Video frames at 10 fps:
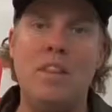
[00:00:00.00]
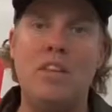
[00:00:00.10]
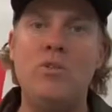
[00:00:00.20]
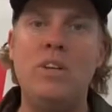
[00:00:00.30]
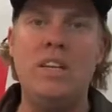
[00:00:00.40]
that
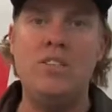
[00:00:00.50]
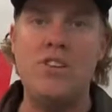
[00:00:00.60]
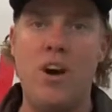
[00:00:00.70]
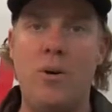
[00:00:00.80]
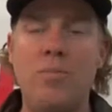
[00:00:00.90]
you need to
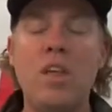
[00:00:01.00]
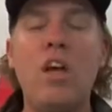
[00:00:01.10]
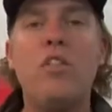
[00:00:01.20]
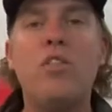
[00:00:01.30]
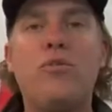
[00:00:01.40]
know.
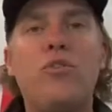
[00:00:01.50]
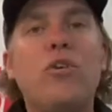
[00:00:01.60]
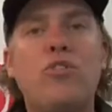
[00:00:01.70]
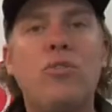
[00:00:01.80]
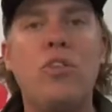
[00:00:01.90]
The
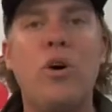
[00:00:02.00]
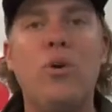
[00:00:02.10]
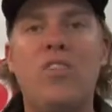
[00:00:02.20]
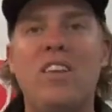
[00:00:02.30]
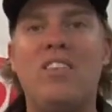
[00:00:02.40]
first of
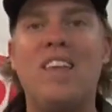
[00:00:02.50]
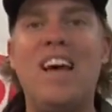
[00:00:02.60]
those is